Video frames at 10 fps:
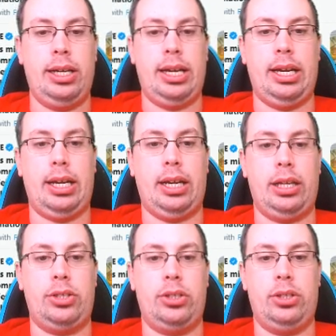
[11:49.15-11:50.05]

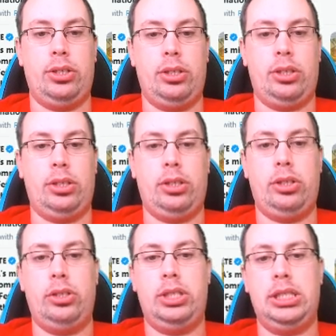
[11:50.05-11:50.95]
and
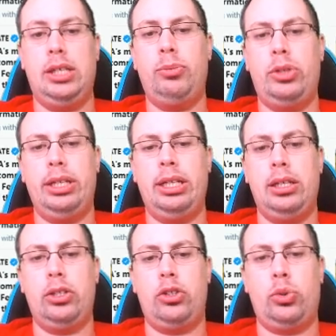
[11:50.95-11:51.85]
someone
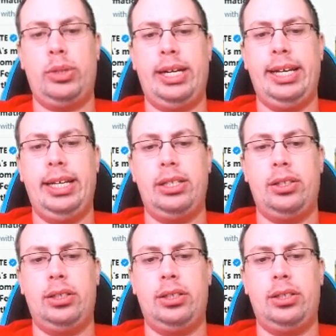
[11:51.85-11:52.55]
tried